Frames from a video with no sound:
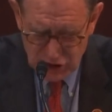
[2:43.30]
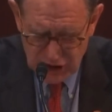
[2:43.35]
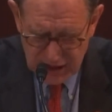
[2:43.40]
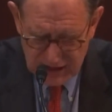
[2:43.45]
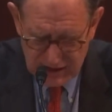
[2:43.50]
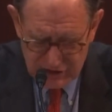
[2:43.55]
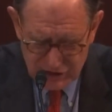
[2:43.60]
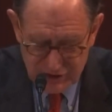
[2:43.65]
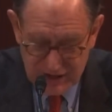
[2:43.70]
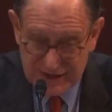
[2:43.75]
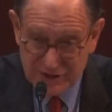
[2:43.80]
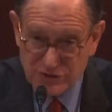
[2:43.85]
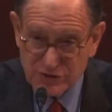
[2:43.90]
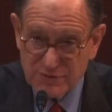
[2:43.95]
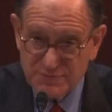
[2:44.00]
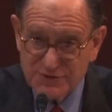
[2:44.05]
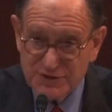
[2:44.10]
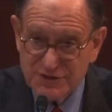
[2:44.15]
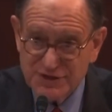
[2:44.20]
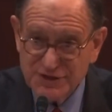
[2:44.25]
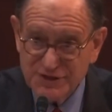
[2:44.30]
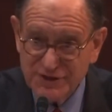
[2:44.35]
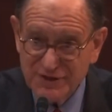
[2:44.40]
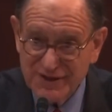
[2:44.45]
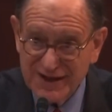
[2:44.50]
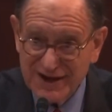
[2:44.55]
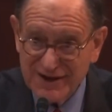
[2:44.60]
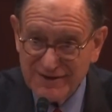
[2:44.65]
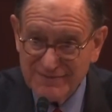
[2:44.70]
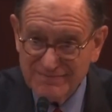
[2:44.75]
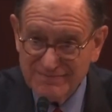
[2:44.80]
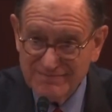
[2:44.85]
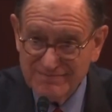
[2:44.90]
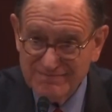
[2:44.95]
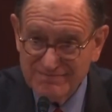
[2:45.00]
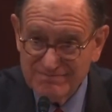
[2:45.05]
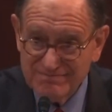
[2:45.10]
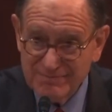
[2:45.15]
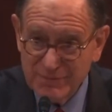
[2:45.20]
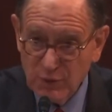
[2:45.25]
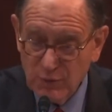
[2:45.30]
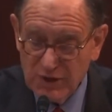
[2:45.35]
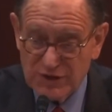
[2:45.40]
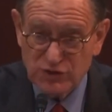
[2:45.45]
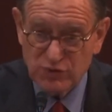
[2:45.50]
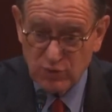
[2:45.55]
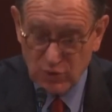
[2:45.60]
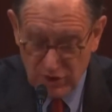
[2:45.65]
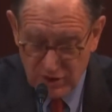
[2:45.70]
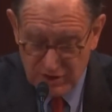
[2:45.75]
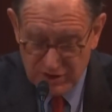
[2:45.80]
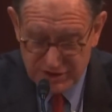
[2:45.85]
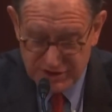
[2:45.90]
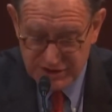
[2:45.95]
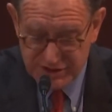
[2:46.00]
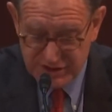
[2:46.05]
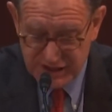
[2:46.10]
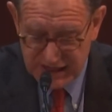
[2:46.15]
Eritrean troops are still there. What's worse